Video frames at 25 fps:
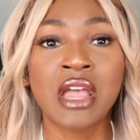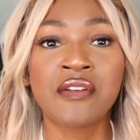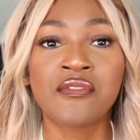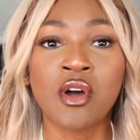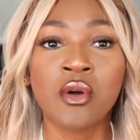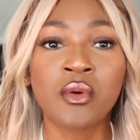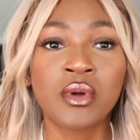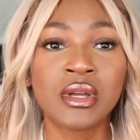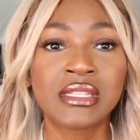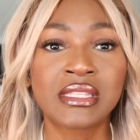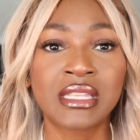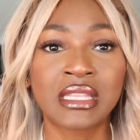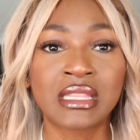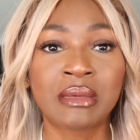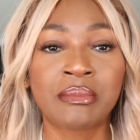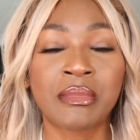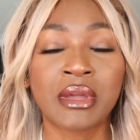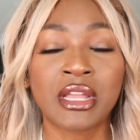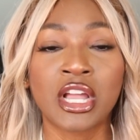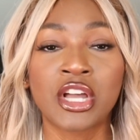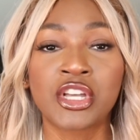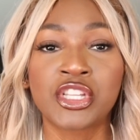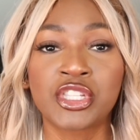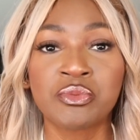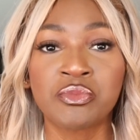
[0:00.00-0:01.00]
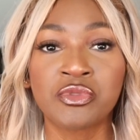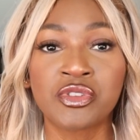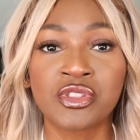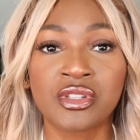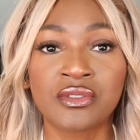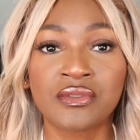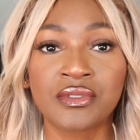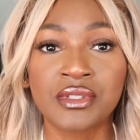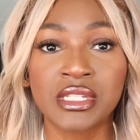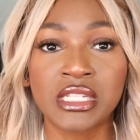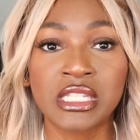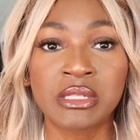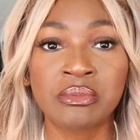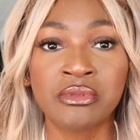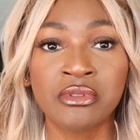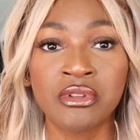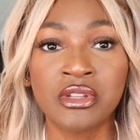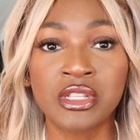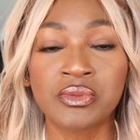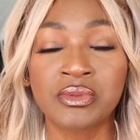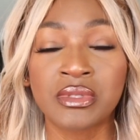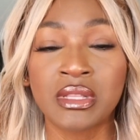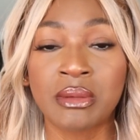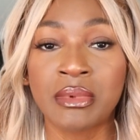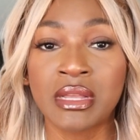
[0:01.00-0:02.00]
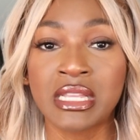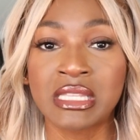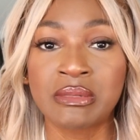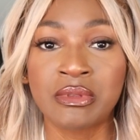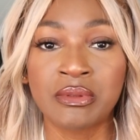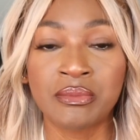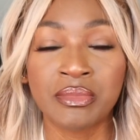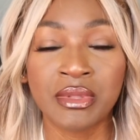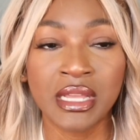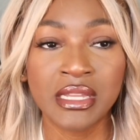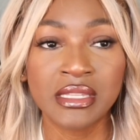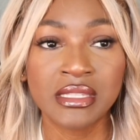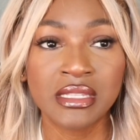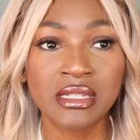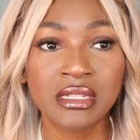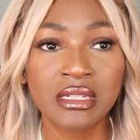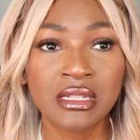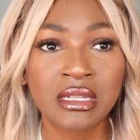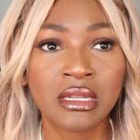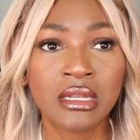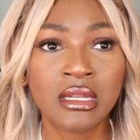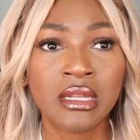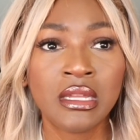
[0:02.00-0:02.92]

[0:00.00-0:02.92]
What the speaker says: I've always said that my customer service experience with them has been pleasant.